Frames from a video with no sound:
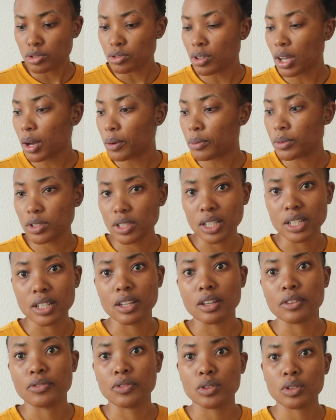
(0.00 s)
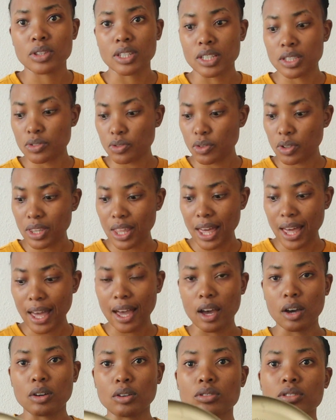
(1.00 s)
I want to get a few things for the
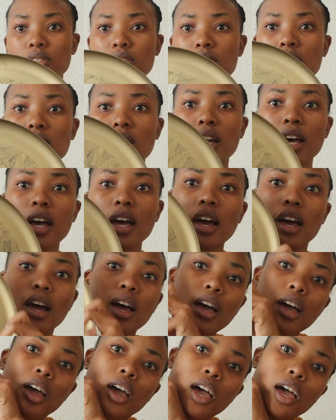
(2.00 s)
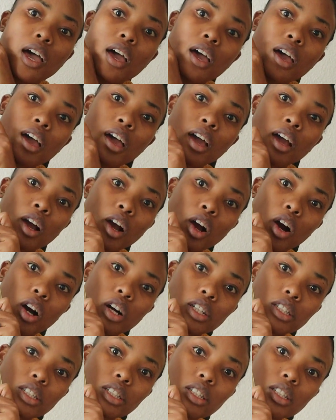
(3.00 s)
house. I
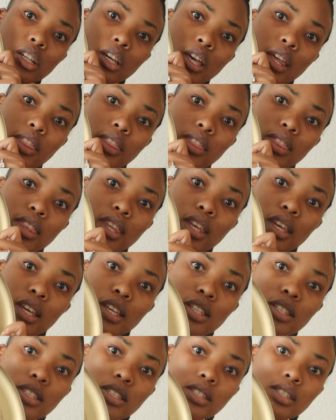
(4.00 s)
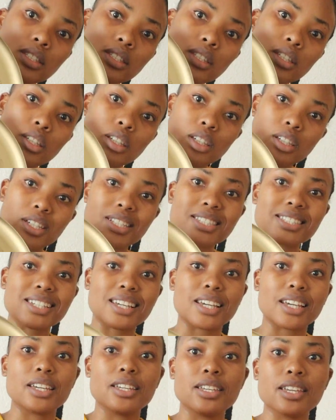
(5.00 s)
got this
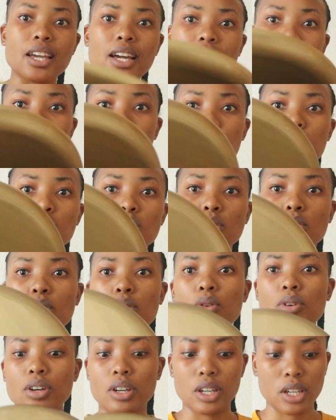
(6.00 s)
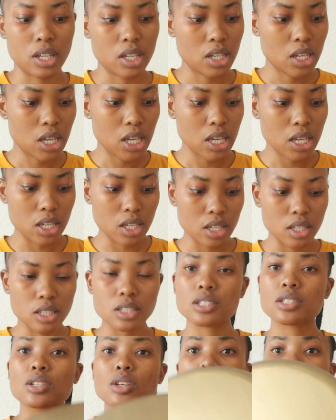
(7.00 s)
kitchen, so
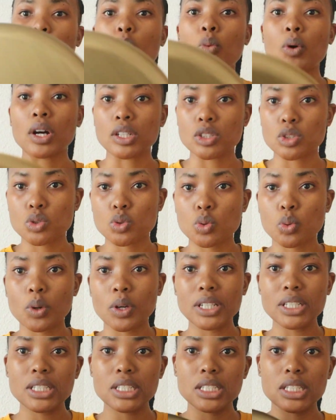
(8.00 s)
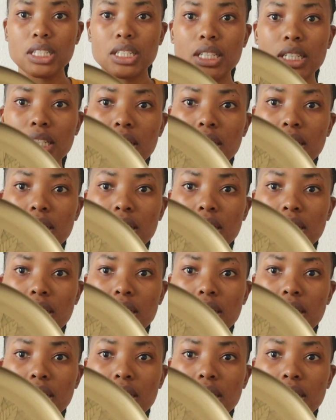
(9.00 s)
it's 120,